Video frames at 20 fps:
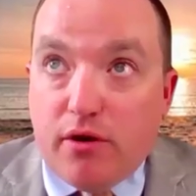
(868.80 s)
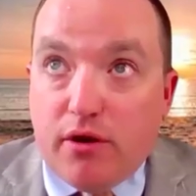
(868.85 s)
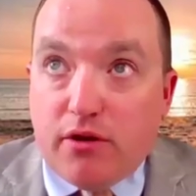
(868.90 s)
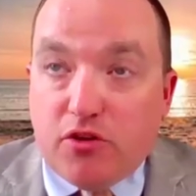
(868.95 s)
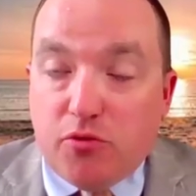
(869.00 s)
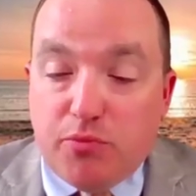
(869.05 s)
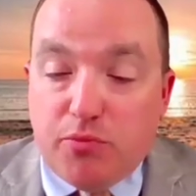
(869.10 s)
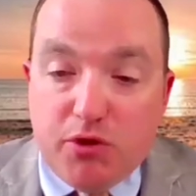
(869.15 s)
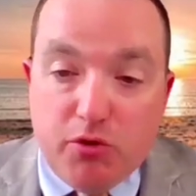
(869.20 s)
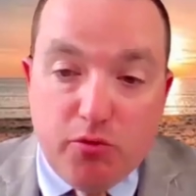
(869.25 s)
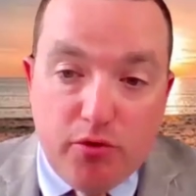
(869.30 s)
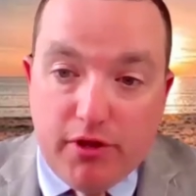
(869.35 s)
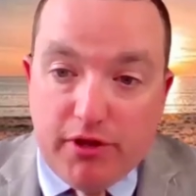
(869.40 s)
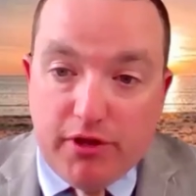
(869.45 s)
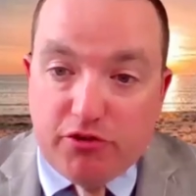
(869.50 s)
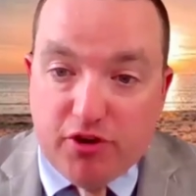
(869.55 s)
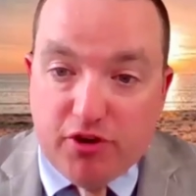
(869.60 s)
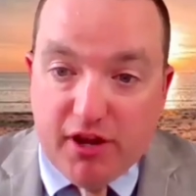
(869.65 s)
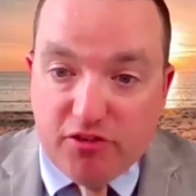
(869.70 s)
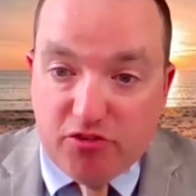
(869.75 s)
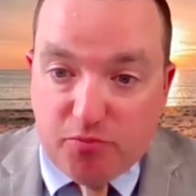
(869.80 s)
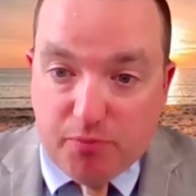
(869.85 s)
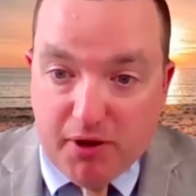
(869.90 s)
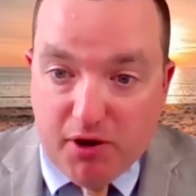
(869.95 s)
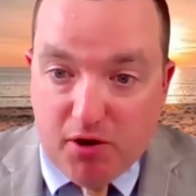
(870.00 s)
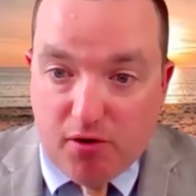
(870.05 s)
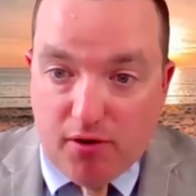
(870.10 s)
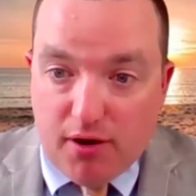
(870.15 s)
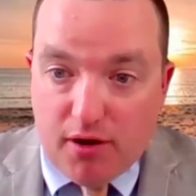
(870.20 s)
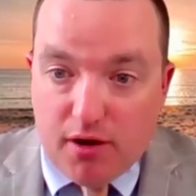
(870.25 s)
to be really
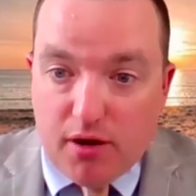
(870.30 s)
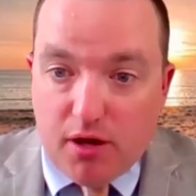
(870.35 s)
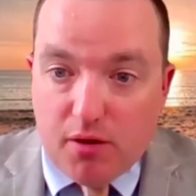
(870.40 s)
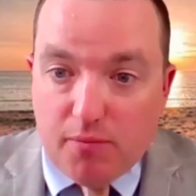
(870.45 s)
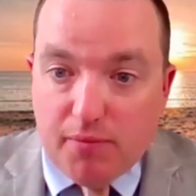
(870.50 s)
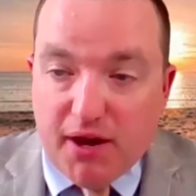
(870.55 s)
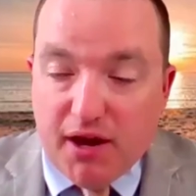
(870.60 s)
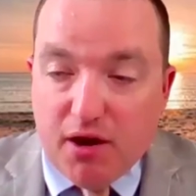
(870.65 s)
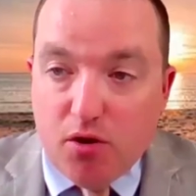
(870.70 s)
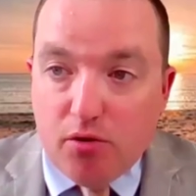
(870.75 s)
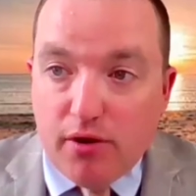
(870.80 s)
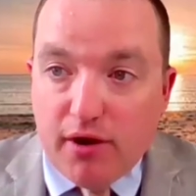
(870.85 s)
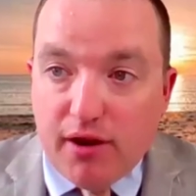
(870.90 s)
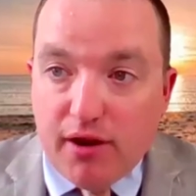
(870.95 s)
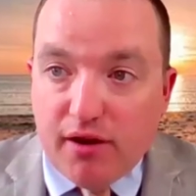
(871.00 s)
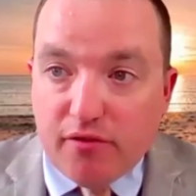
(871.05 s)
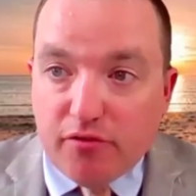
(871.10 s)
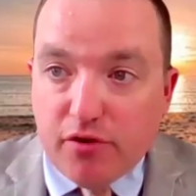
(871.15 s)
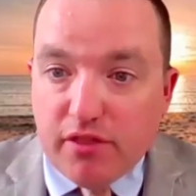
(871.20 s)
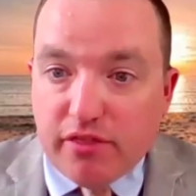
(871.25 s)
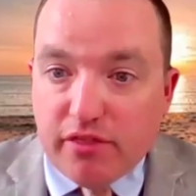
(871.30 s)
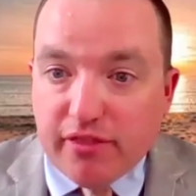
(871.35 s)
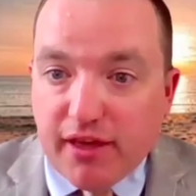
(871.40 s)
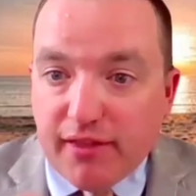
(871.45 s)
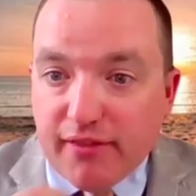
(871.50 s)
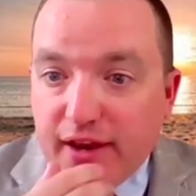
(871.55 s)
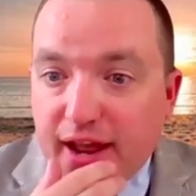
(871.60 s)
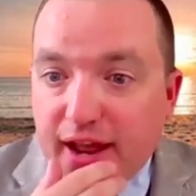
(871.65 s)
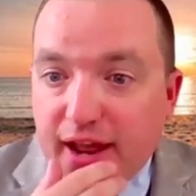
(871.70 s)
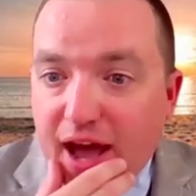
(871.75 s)
transparent about
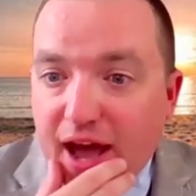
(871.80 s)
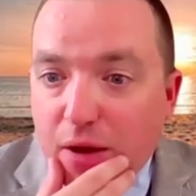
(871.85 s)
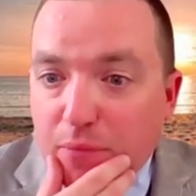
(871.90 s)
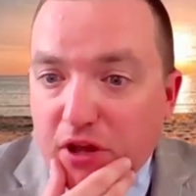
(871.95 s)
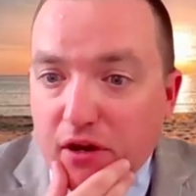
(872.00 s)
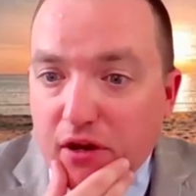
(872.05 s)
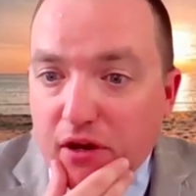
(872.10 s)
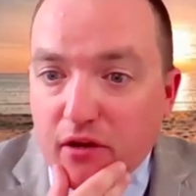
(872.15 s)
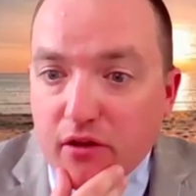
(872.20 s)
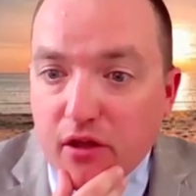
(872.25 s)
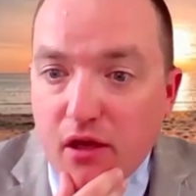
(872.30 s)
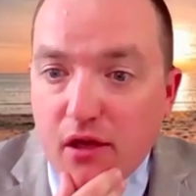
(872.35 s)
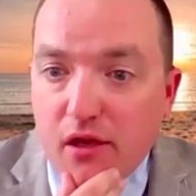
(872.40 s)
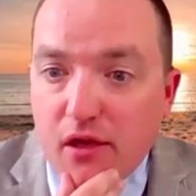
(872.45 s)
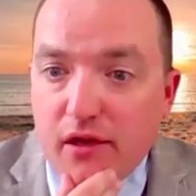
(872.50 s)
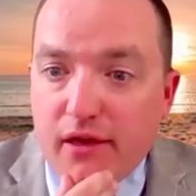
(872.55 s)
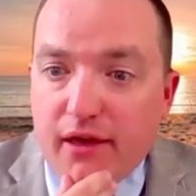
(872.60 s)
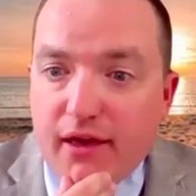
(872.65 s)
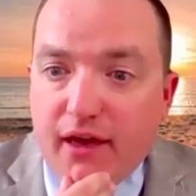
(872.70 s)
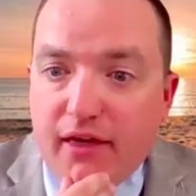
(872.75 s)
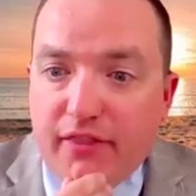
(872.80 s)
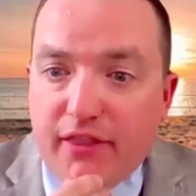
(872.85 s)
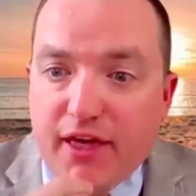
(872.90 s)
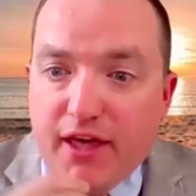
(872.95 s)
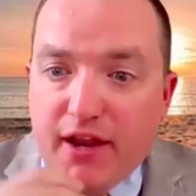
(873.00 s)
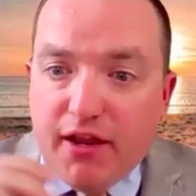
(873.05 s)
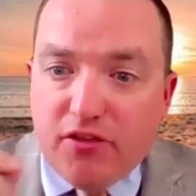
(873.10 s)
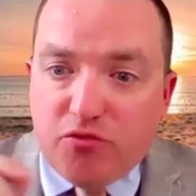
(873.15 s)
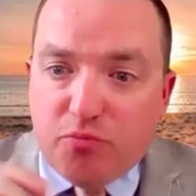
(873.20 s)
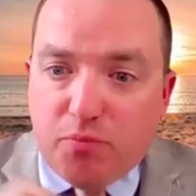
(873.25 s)
everything that happened. And
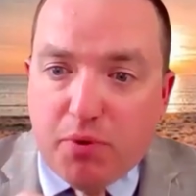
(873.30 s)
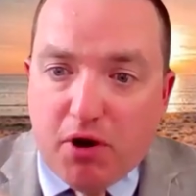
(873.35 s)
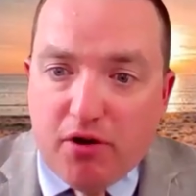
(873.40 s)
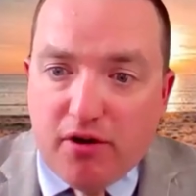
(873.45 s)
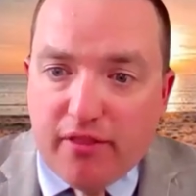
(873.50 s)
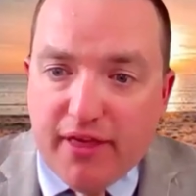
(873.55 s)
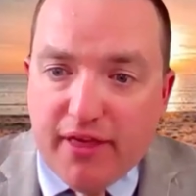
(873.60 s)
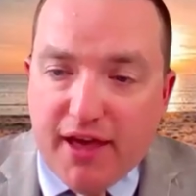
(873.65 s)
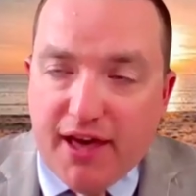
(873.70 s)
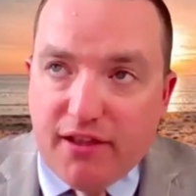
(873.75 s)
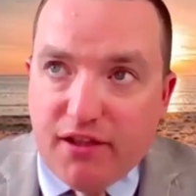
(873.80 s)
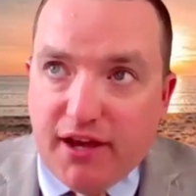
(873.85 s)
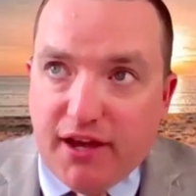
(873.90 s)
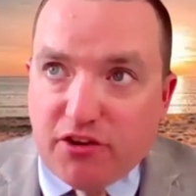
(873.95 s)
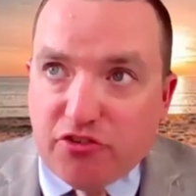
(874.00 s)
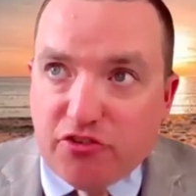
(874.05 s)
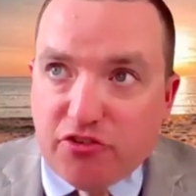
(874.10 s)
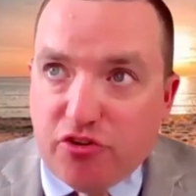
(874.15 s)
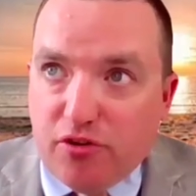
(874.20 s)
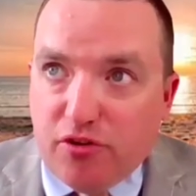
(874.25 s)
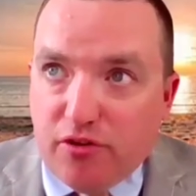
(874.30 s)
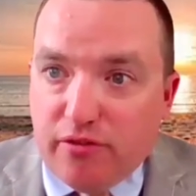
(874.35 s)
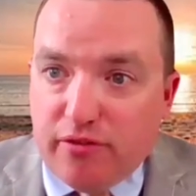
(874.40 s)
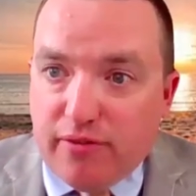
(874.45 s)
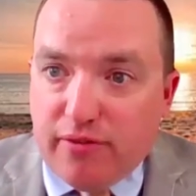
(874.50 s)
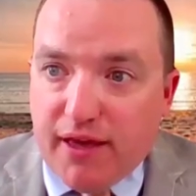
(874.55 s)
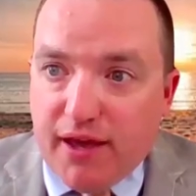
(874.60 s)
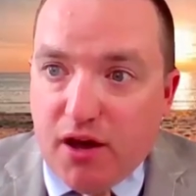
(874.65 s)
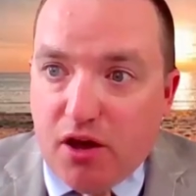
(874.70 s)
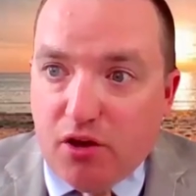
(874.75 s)
then as part of that lecture,
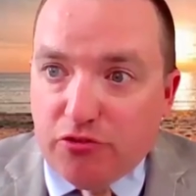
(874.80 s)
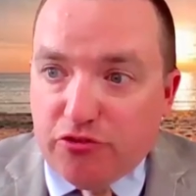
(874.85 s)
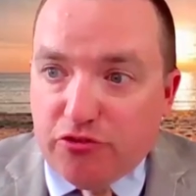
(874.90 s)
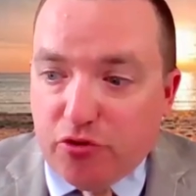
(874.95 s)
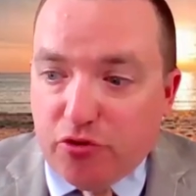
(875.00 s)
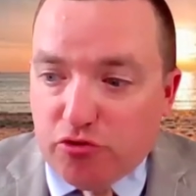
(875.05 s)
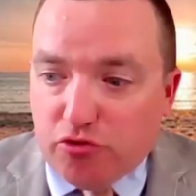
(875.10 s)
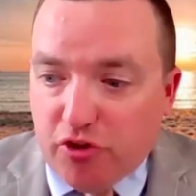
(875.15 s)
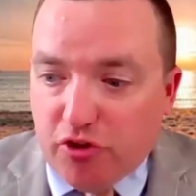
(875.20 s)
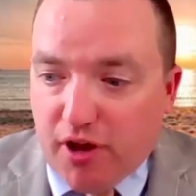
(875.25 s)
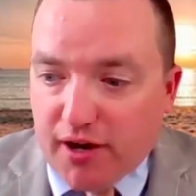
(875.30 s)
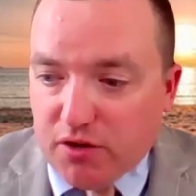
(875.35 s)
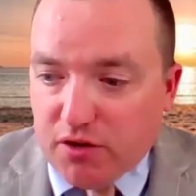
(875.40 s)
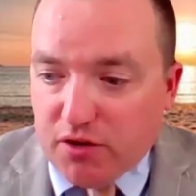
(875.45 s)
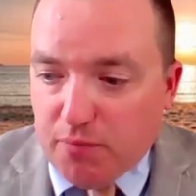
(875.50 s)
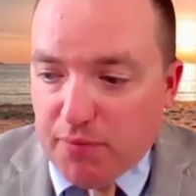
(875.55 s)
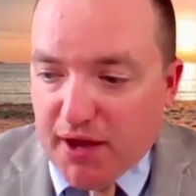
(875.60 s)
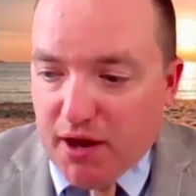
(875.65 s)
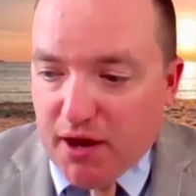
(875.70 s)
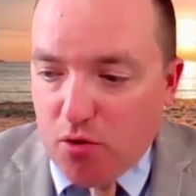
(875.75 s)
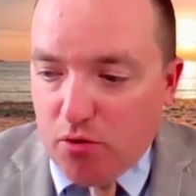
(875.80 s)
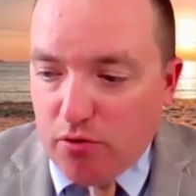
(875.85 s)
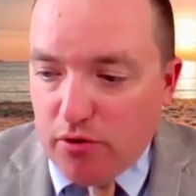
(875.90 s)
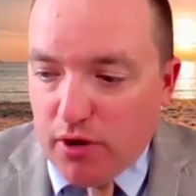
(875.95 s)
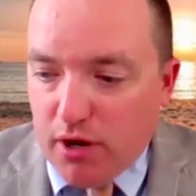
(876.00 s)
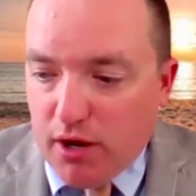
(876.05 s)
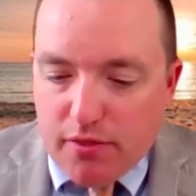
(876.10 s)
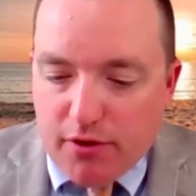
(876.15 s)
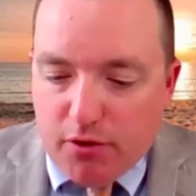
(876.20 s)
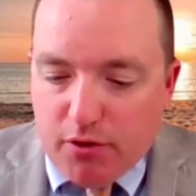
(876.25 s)
they also talked about
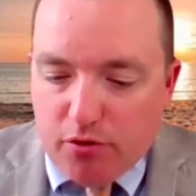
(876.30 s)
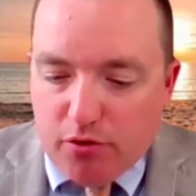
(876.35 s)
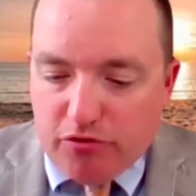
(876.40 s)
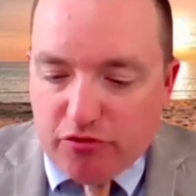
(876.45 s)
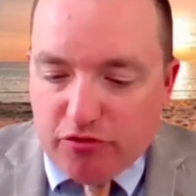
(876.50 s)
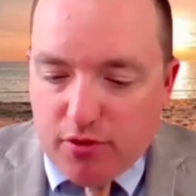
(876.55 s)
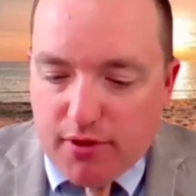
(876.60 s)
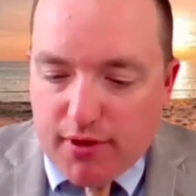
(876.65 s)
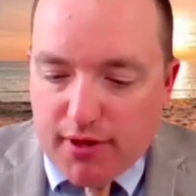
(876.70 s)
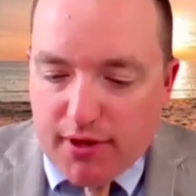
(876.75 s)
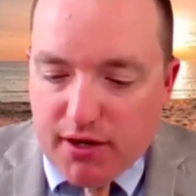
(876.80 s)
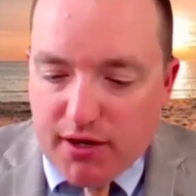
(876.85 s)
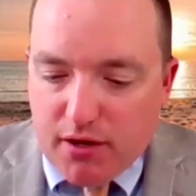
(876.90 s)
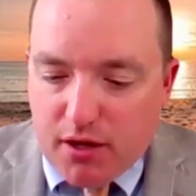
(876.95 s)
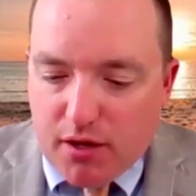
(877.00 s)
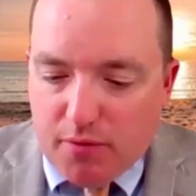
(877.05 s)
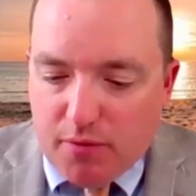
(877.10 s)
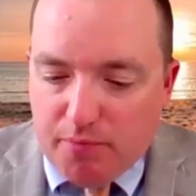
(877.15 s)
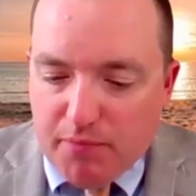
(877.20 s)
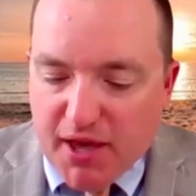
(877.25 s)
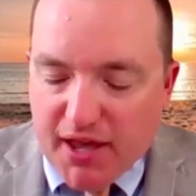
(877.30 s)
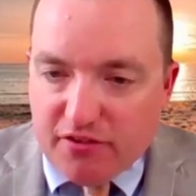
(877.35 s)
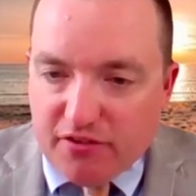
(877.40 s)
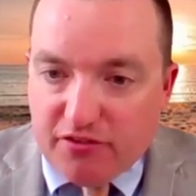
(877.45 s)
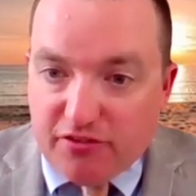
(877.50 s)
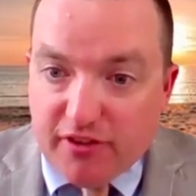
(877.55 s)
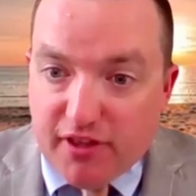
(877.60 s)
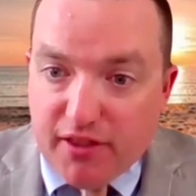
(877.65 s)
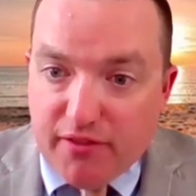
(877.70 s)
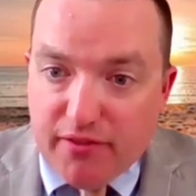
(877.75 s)
there was a
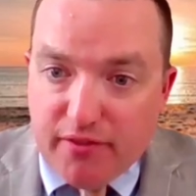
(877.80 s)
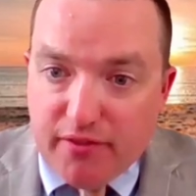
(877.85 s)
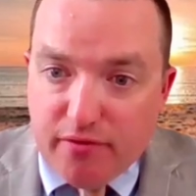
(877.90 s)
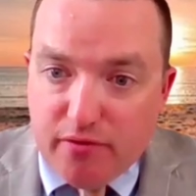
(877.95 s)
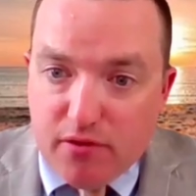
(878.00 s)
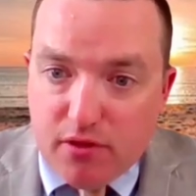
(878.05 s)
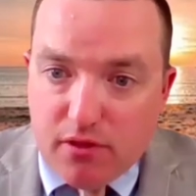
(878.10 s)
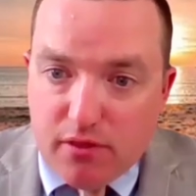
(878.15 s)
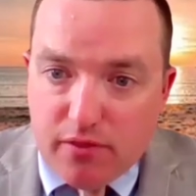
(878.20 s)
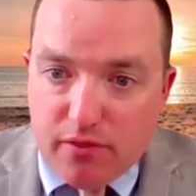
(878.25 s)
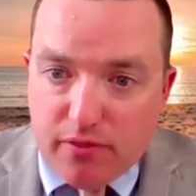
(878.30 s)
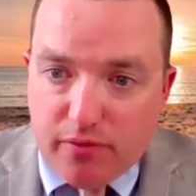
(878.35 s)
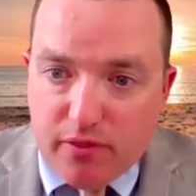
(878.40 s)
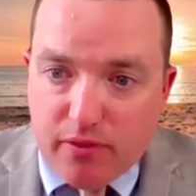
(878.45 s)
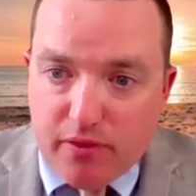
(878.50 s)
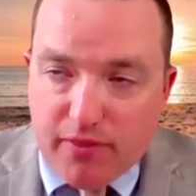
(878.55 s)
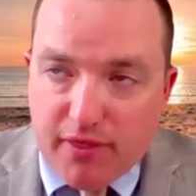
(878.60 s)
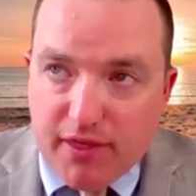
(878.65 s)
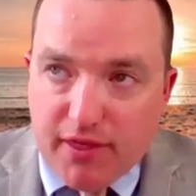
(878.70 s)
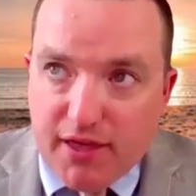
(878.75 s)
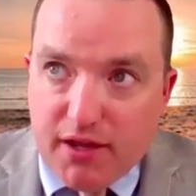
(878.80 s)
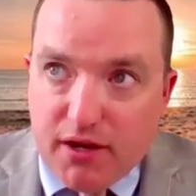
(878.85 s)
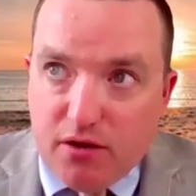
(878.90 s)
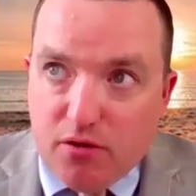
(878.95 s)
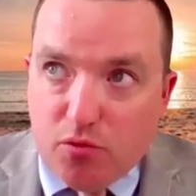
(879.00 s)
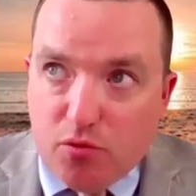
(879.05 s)
medicine that